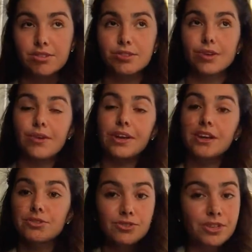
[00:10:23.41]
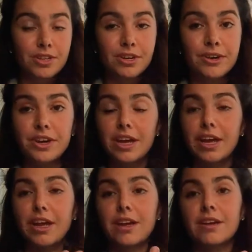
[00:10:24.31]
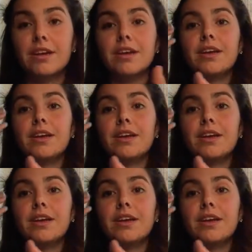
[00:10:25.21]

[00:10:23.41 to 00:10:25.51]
So I guess during the hurricane,